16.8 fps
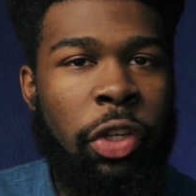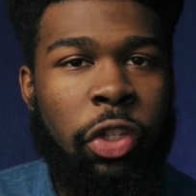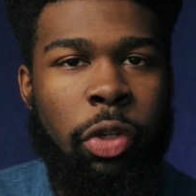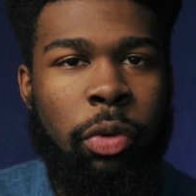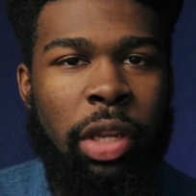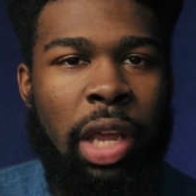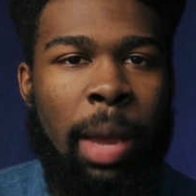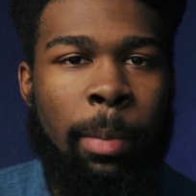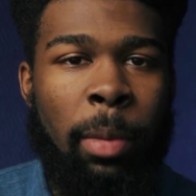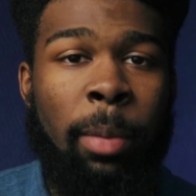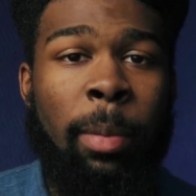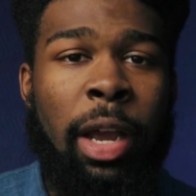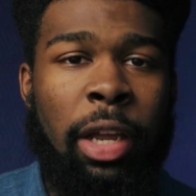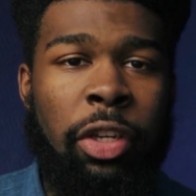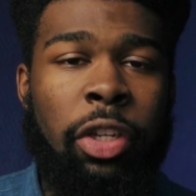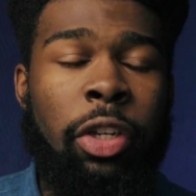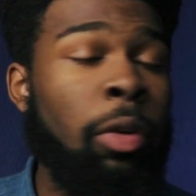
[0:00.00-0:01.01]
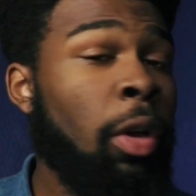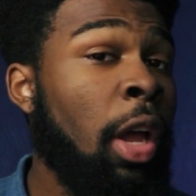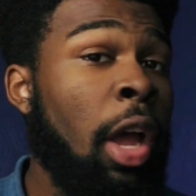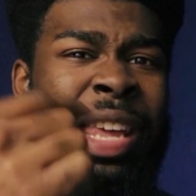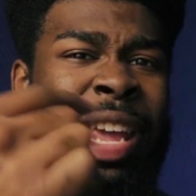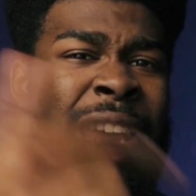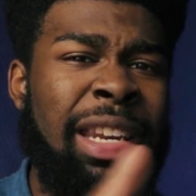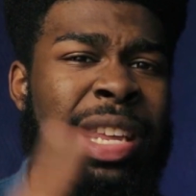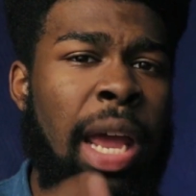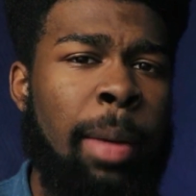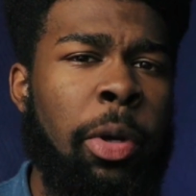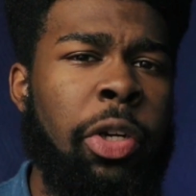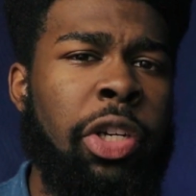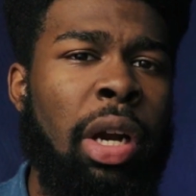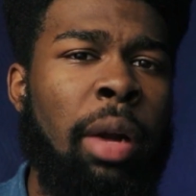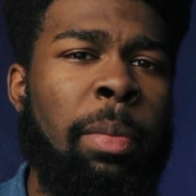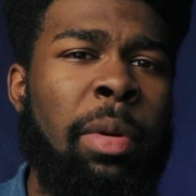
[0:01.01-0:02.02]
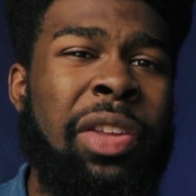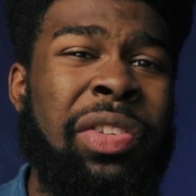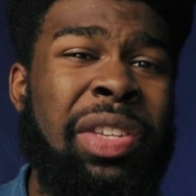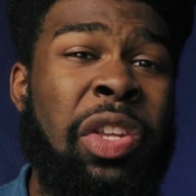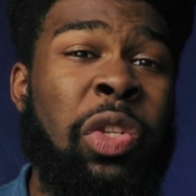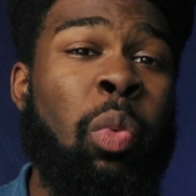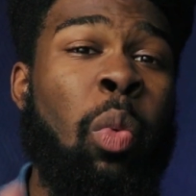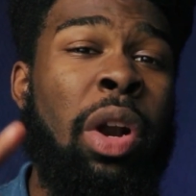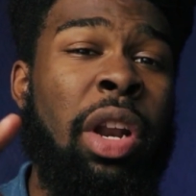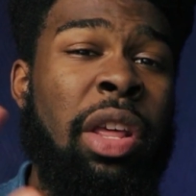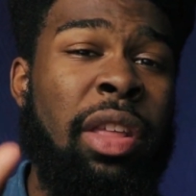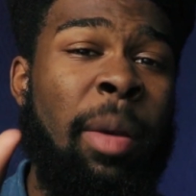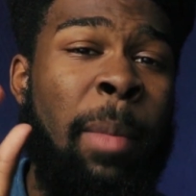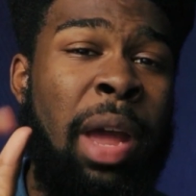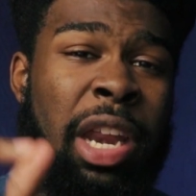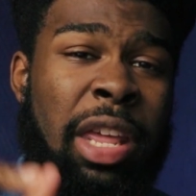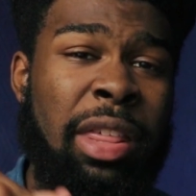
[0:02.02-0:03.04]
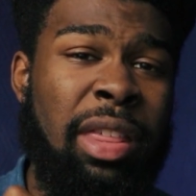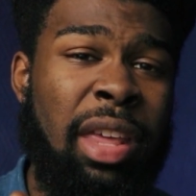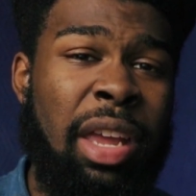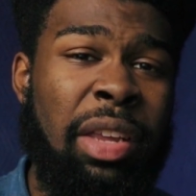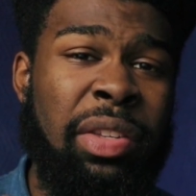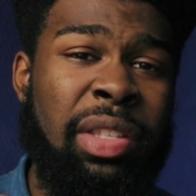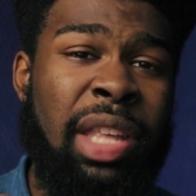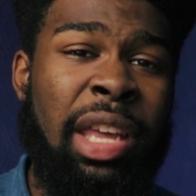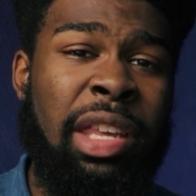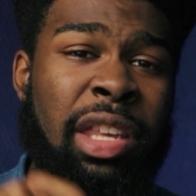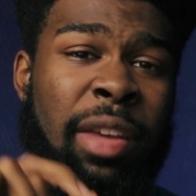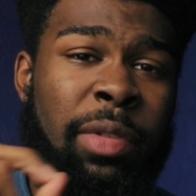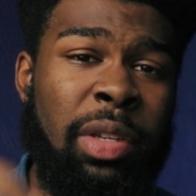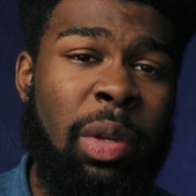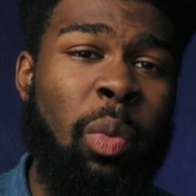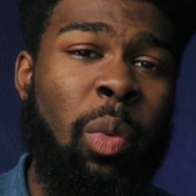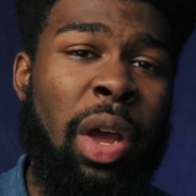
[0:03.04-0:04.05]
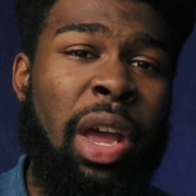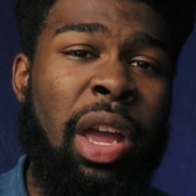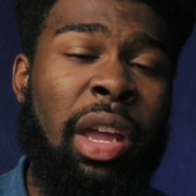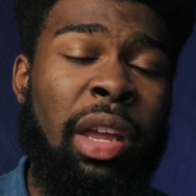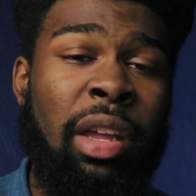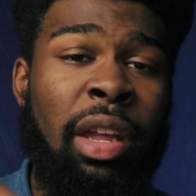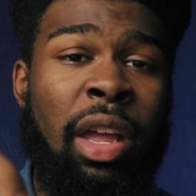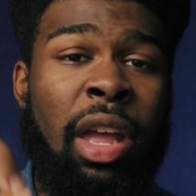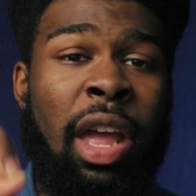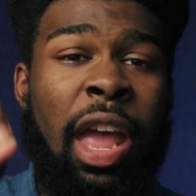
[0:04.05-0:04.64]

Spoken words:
and shoot camera, mind you, the in-camera sharpness is one of the many things that gives away